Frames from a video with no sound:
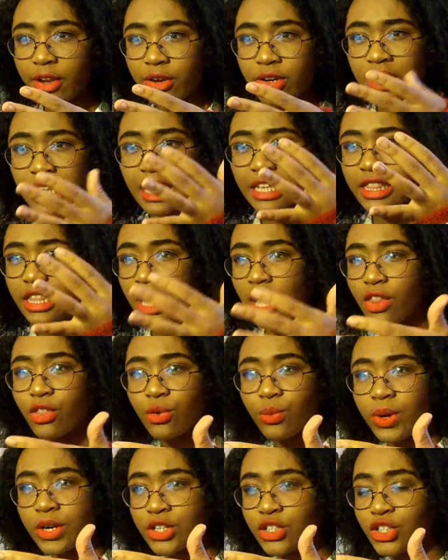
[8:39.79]
or like the
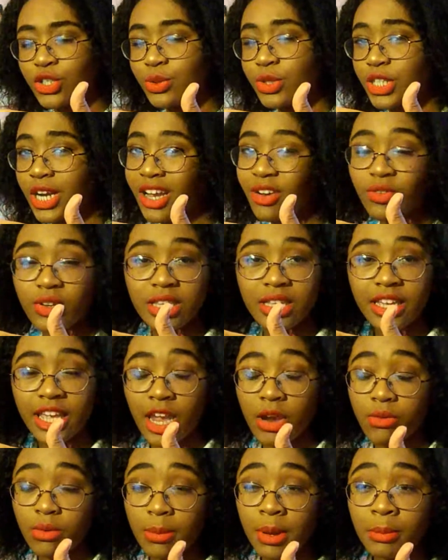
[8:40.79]
other one is Jewish. I really
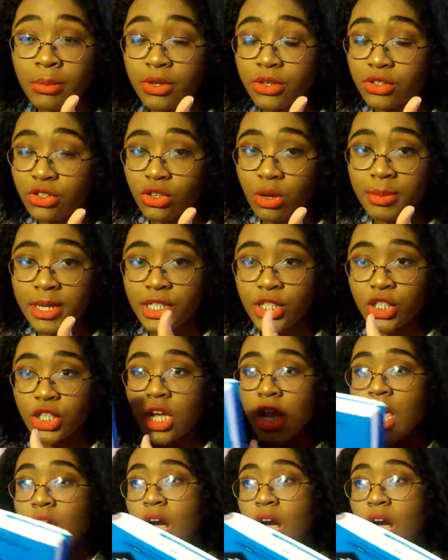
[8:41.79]
can't remember it so much.